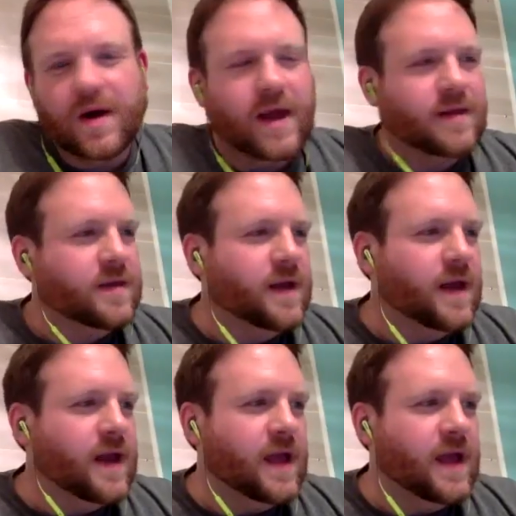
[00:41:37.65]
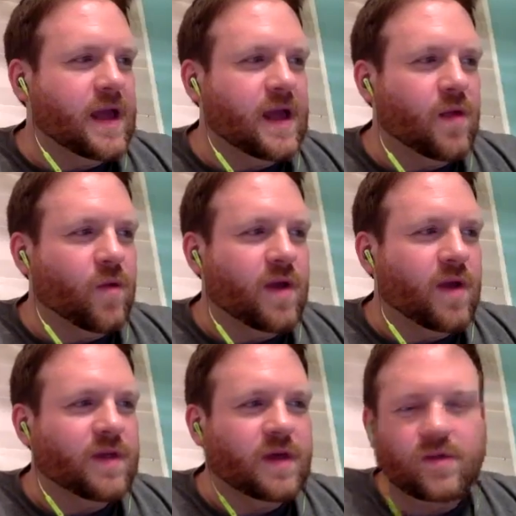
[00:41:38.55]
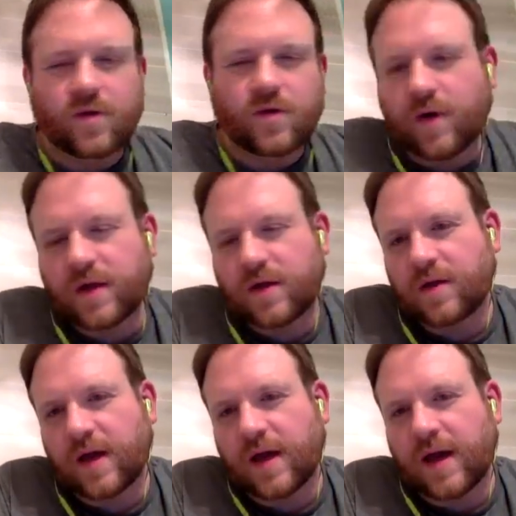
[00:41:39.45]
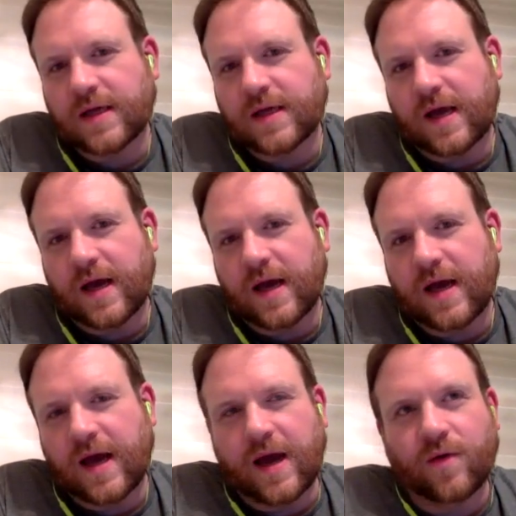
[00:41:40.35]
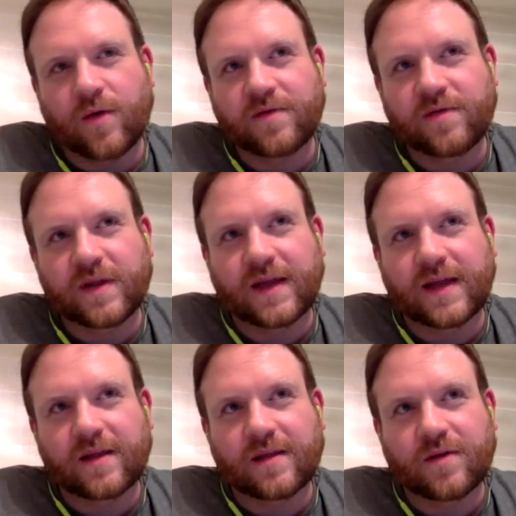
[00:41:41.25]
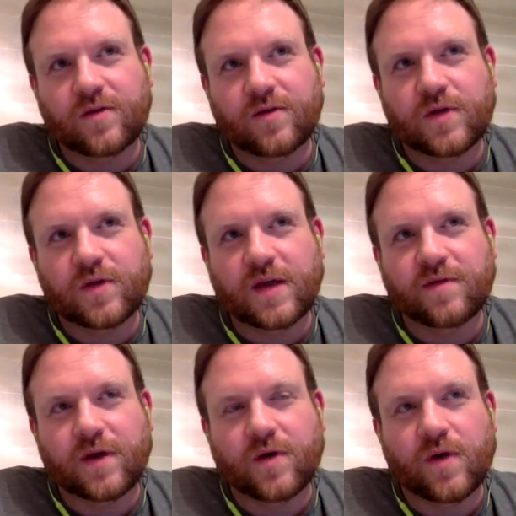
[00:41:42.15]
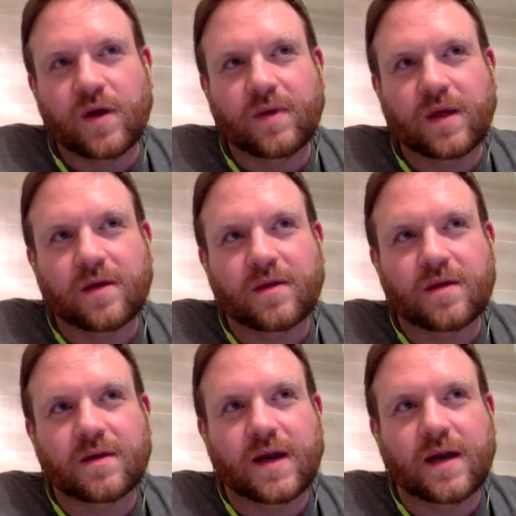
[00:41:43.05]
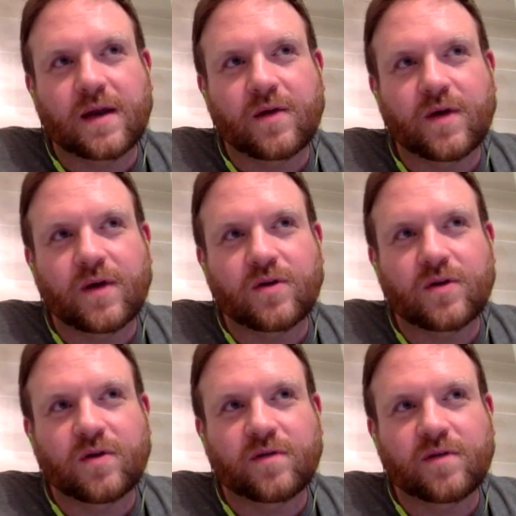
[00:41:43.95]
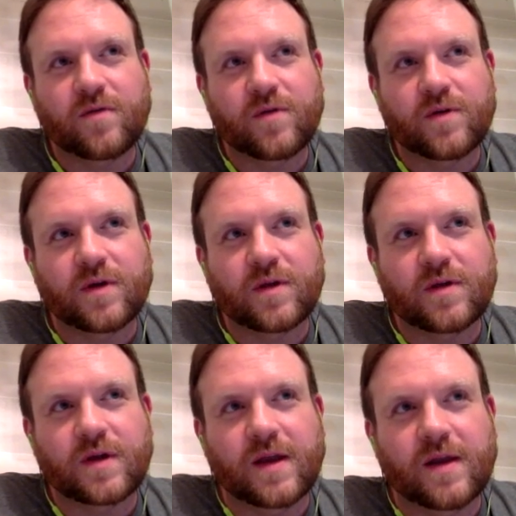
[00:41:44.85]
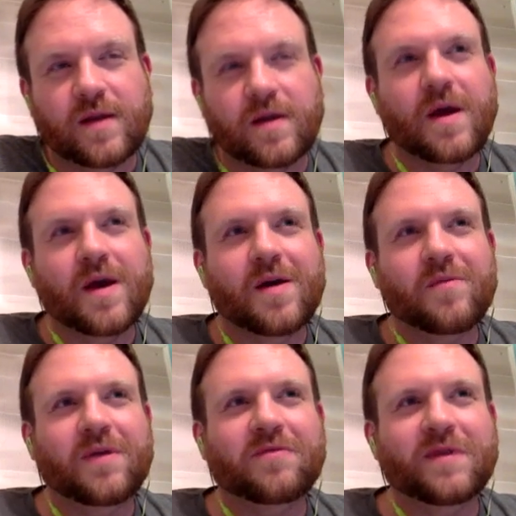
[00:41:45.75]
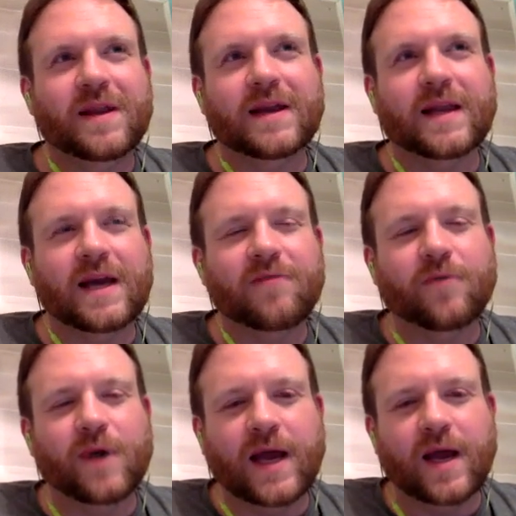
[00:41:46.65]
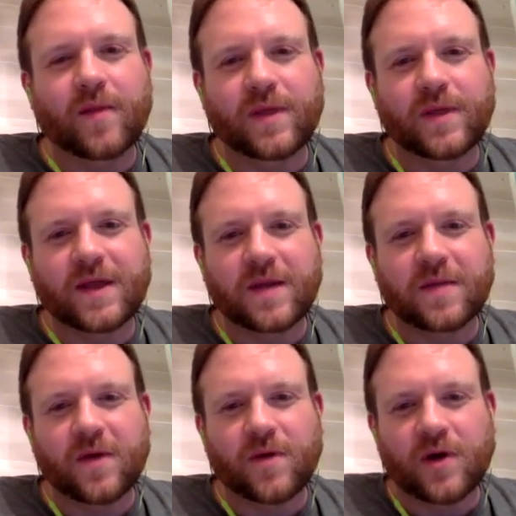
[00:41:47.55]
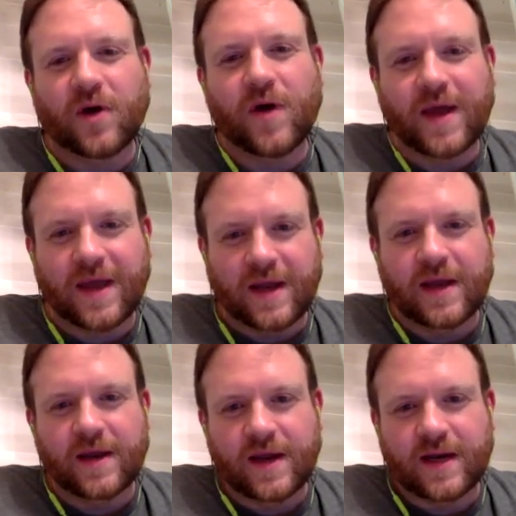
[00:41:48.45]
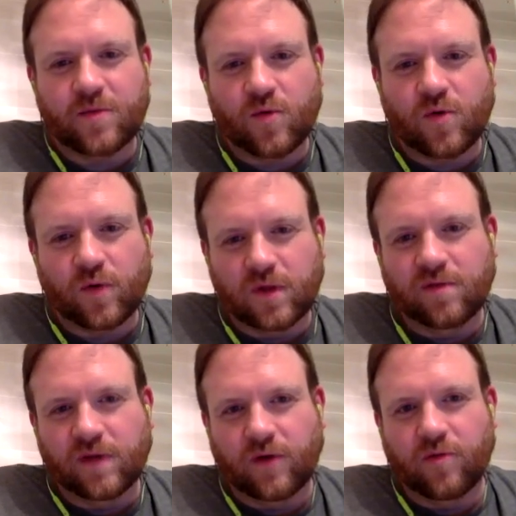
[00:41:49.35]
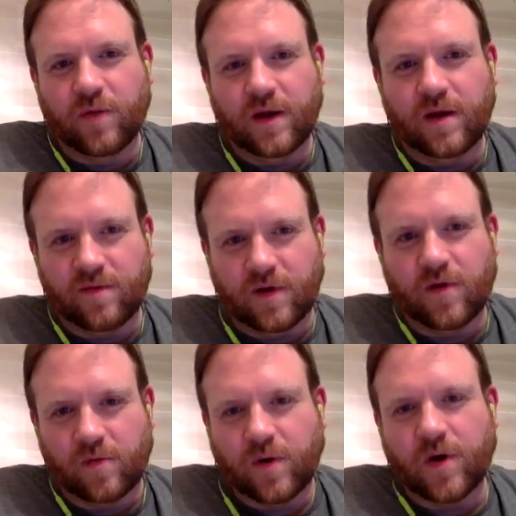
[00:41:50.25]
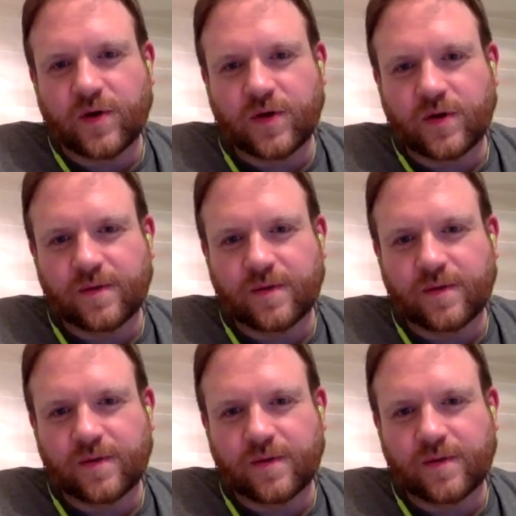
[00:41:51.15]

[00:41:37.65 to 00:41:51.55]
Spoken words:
It's whenever these two questions get asked, I always feel like they're two sides of a coin, because the second question often results in me feeling life welling up inside me around how I can connect more with the vulnerability of another person.